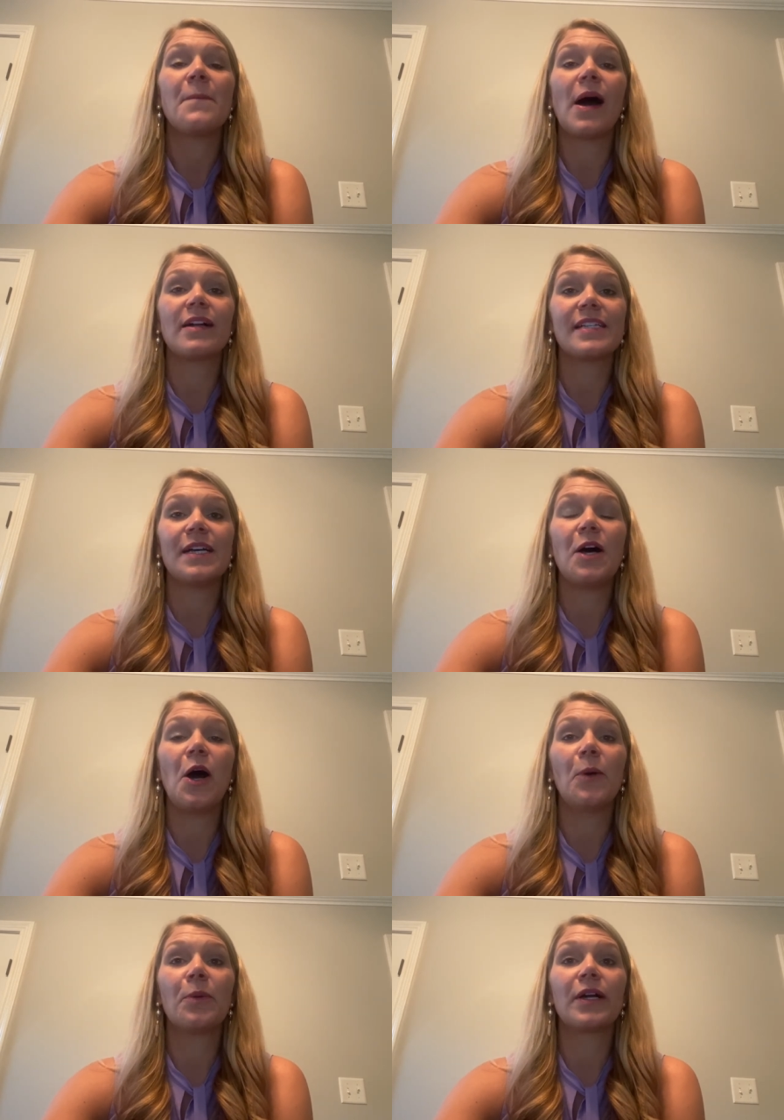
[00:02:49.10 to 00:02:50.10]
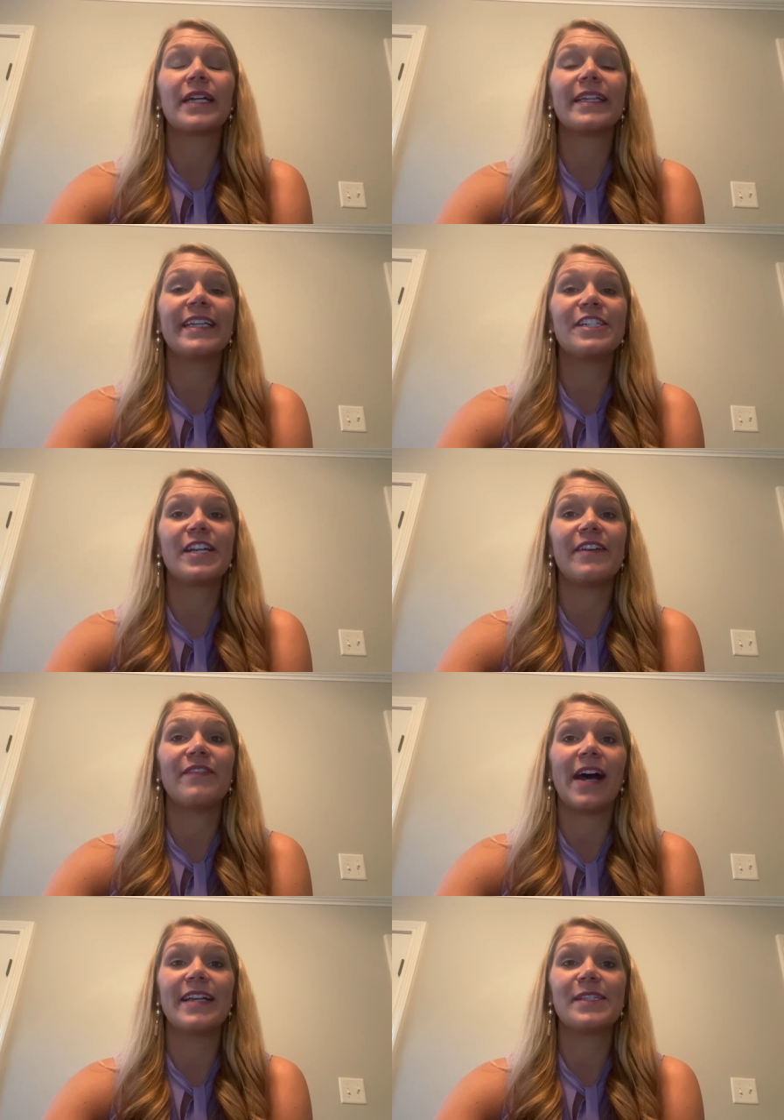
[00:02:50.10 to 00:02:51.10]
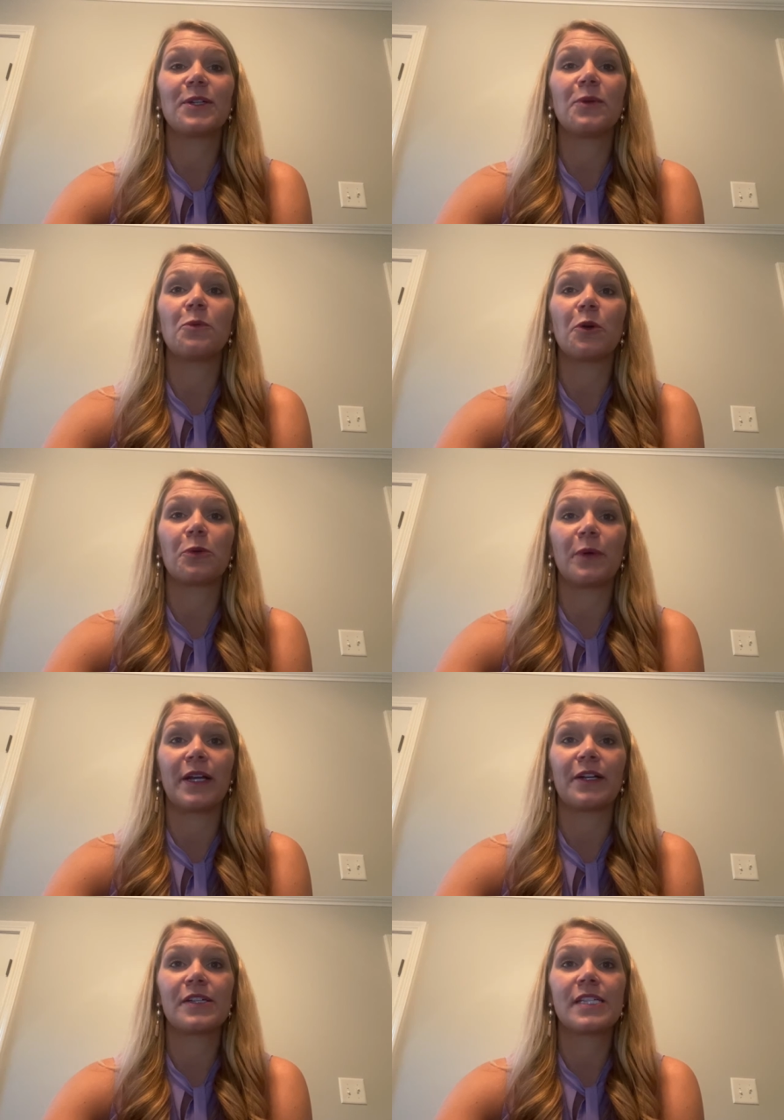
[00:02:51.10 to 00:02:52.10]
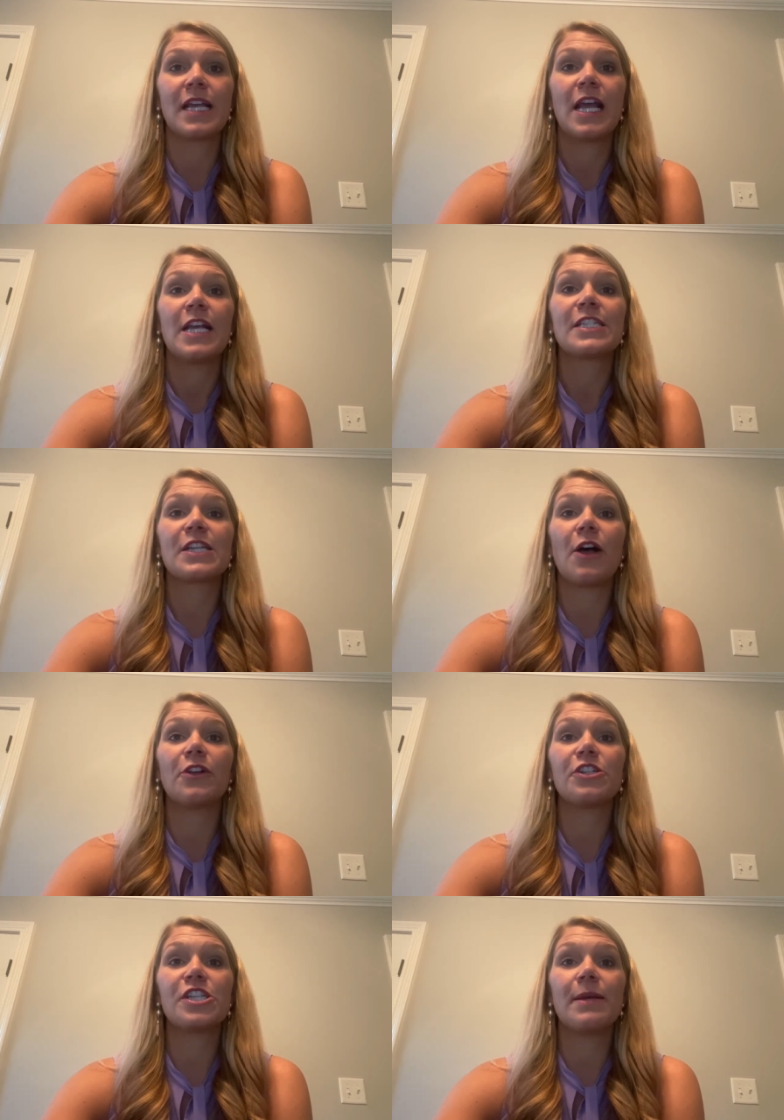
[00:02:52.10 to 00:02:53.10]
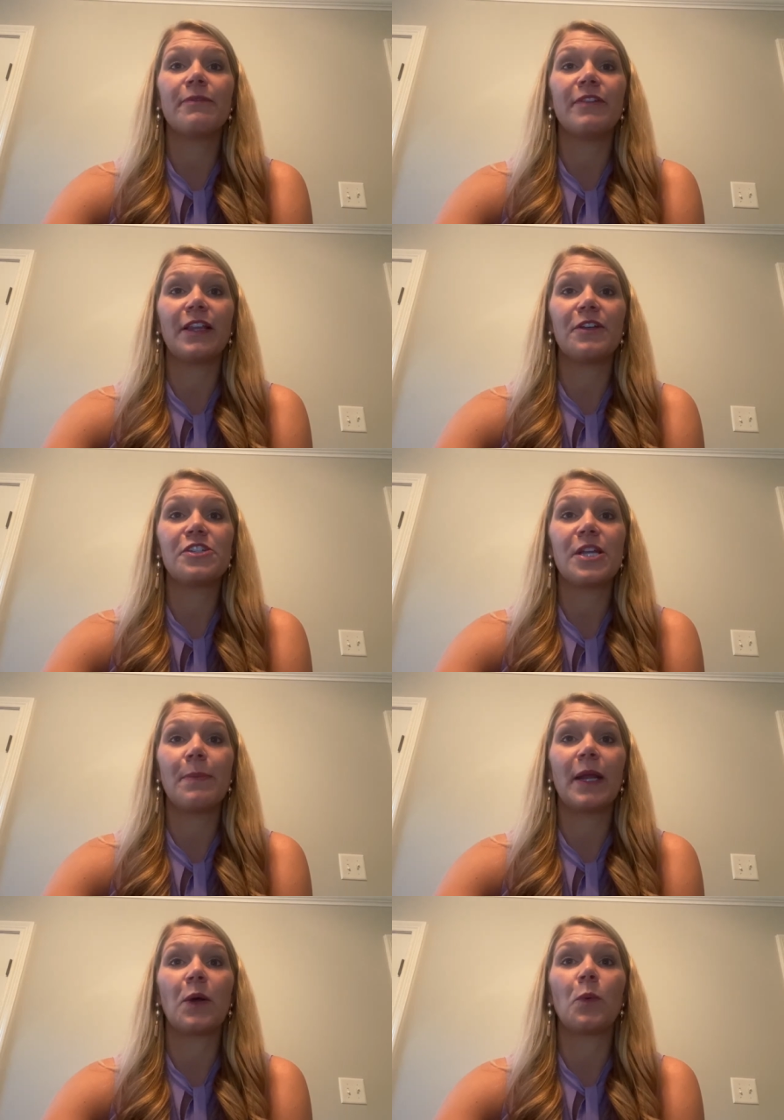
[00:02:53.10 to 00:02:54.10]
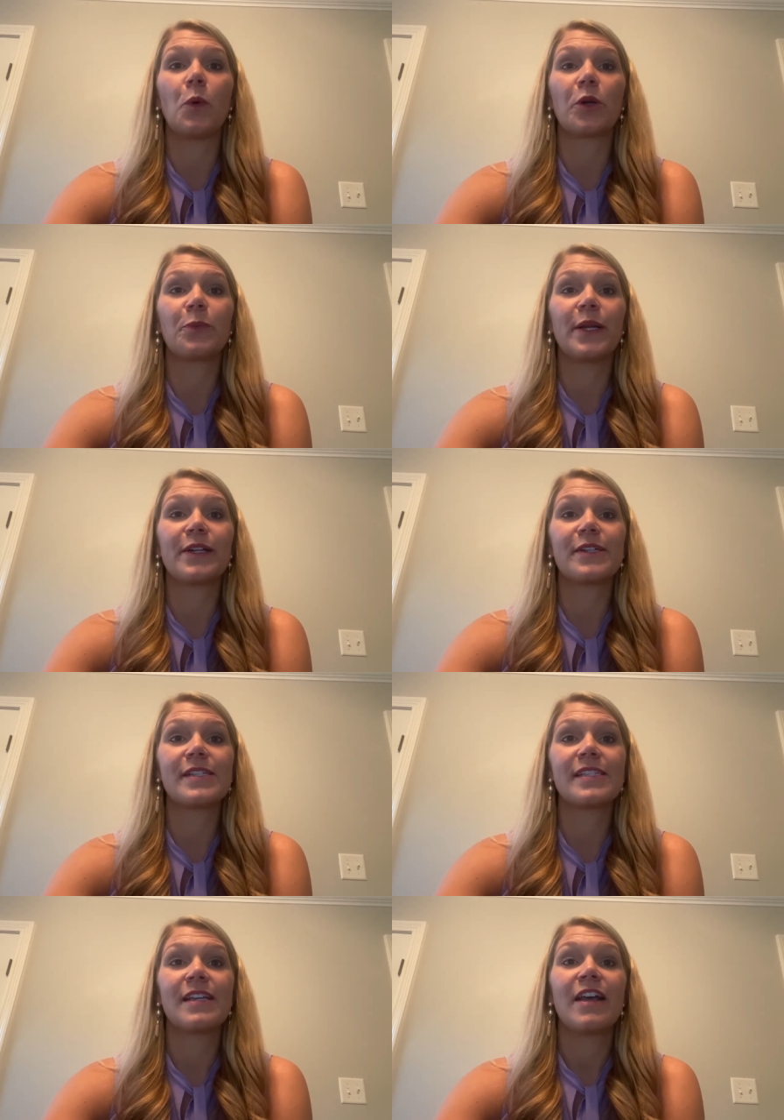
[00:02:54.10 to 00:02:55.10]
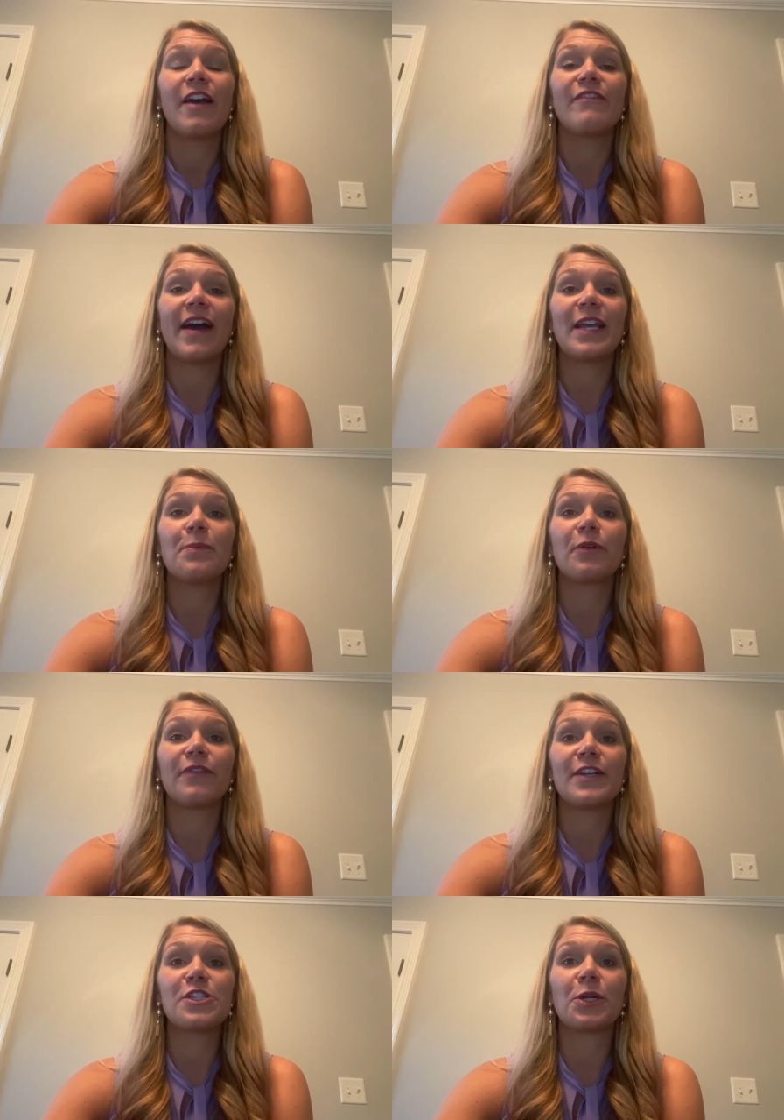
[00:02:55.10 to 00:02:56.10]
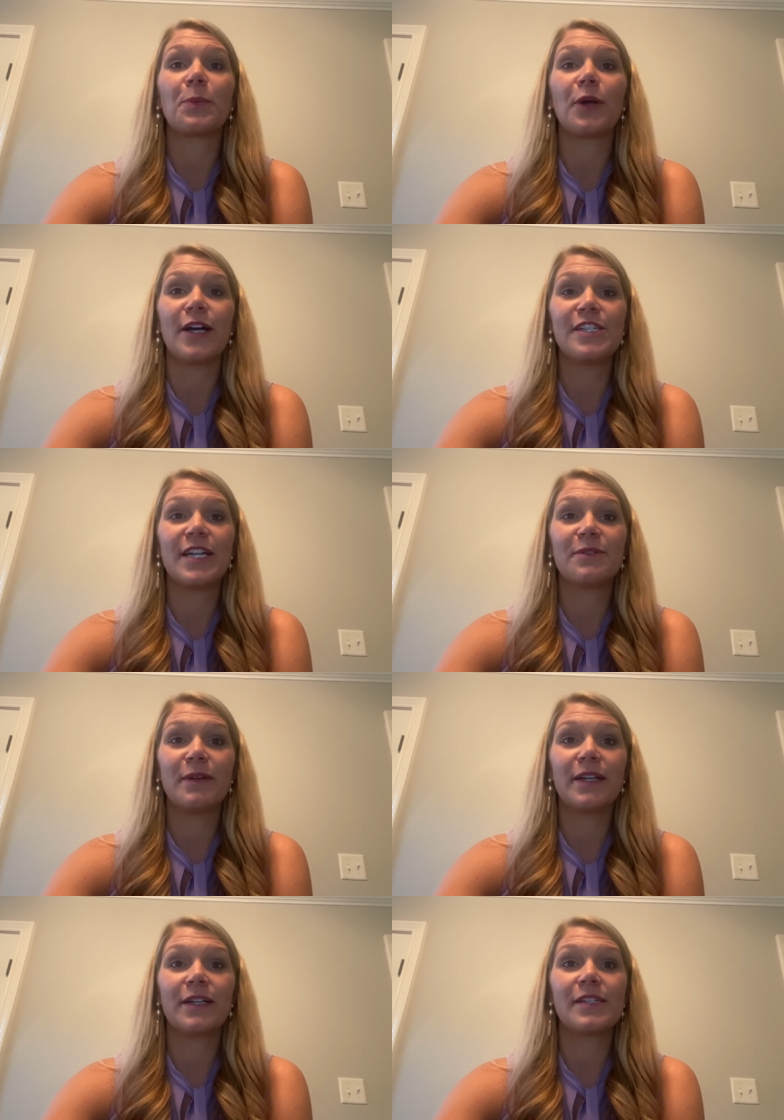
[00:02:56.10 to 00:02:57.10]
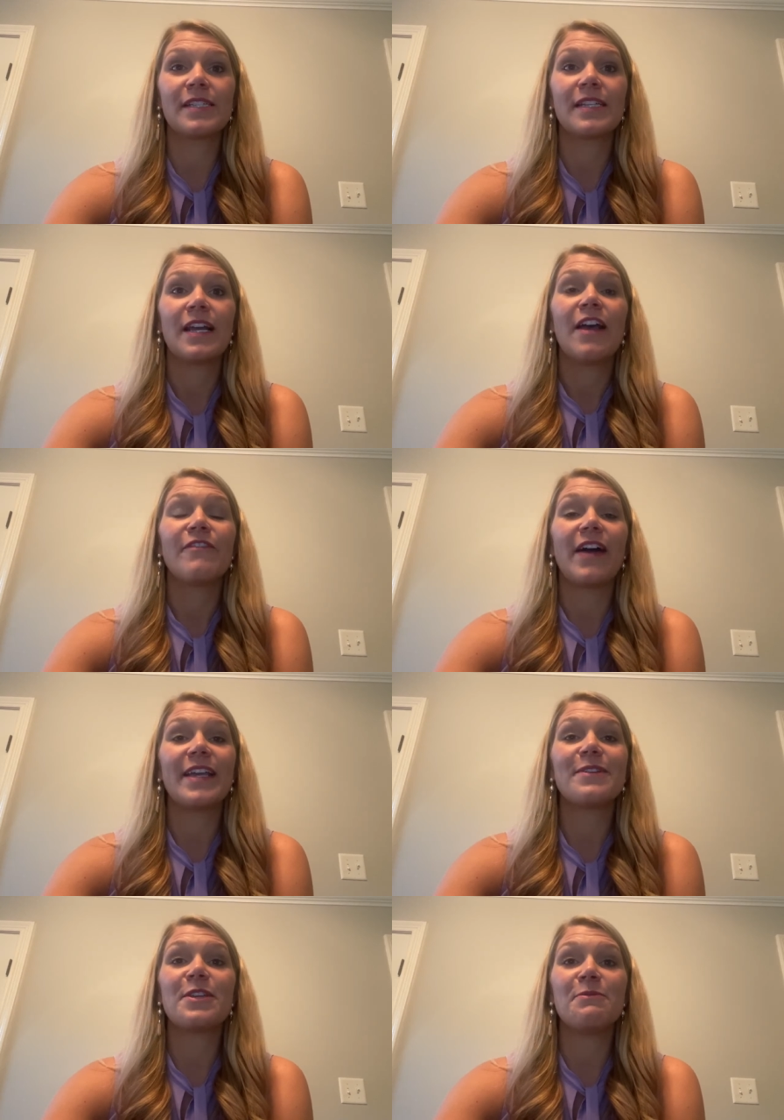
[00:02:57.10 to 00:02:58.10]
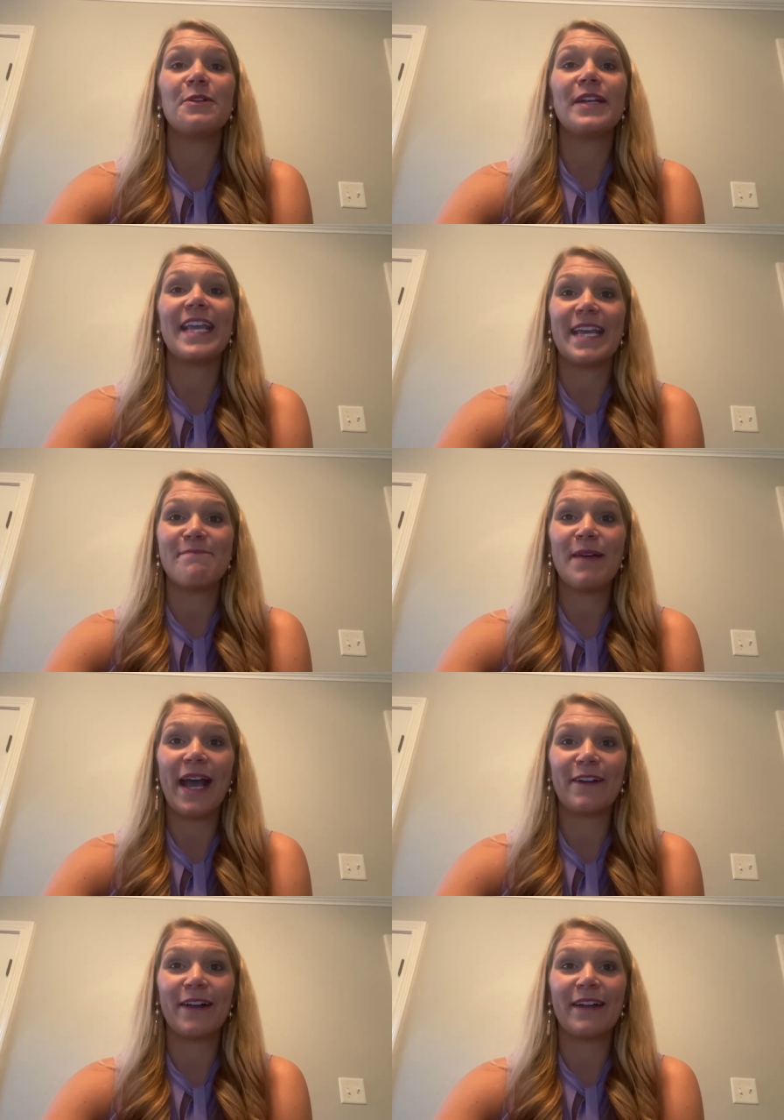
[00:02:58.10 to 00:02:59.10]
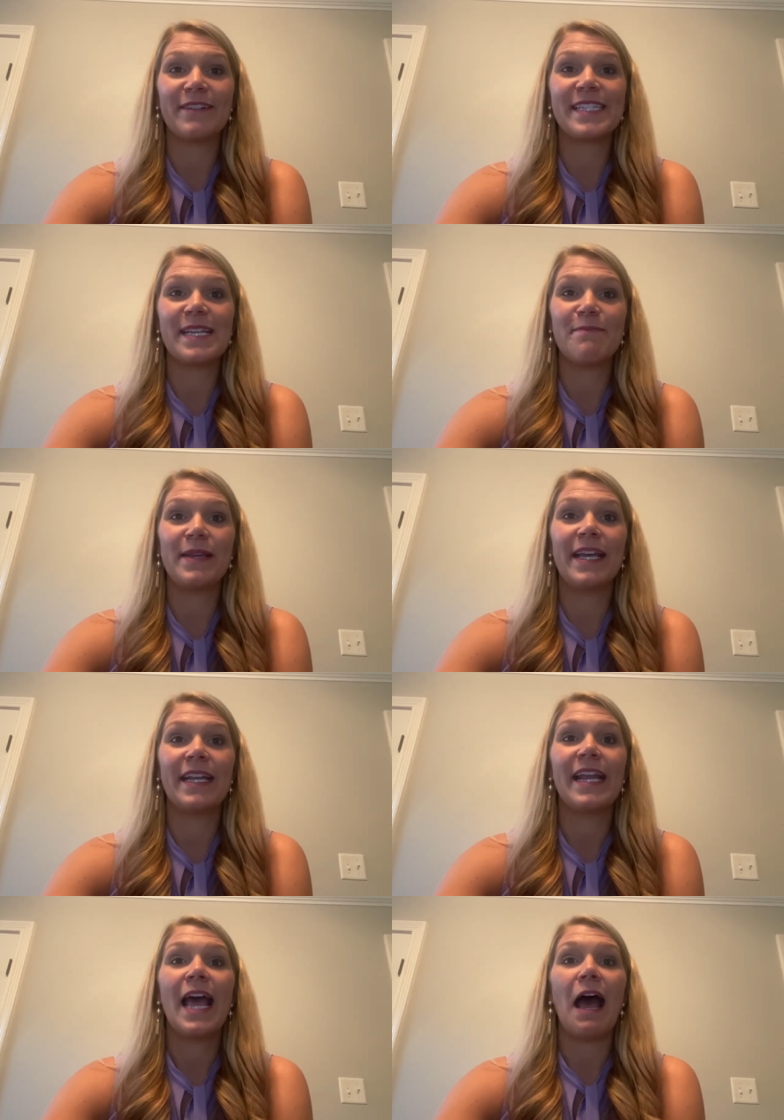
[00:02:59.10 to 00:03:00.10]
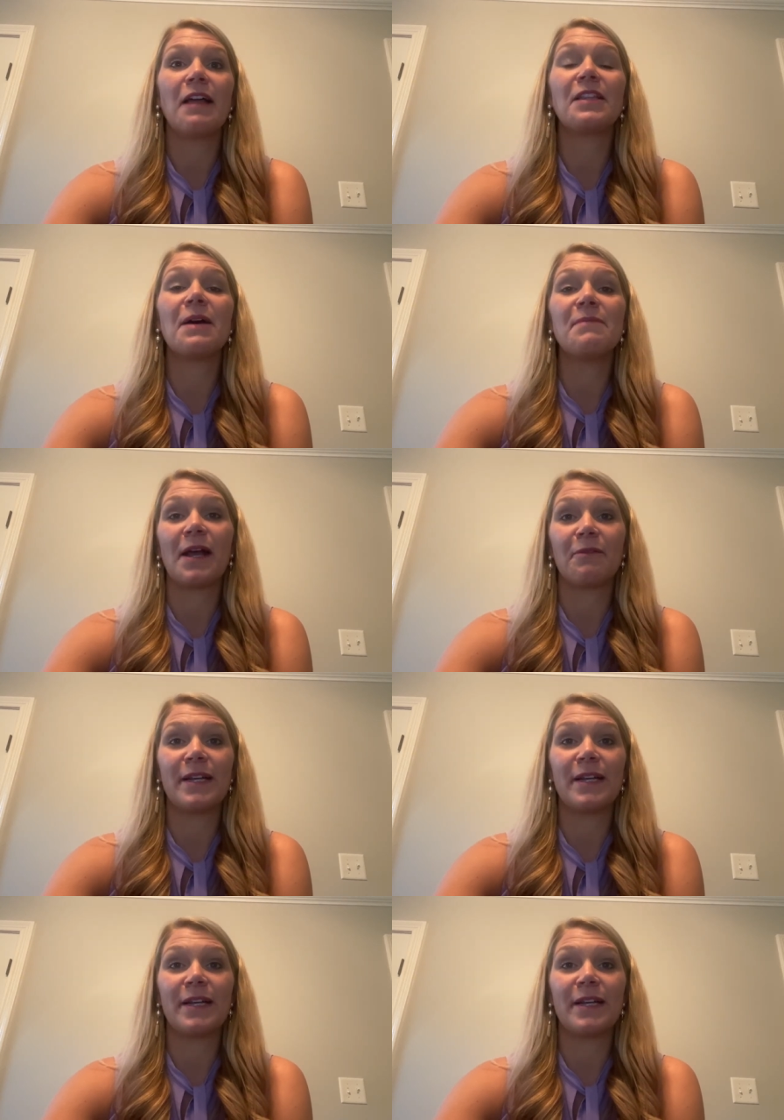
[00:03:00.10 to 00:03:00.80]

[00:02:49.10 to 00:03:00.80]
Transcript: Bochtel Holbrook Collegiate Advisor Award winners, scholarship, fellowship, and award winners, Phi U professional project winners, Phi U Community Impact Grant recipient, Alumni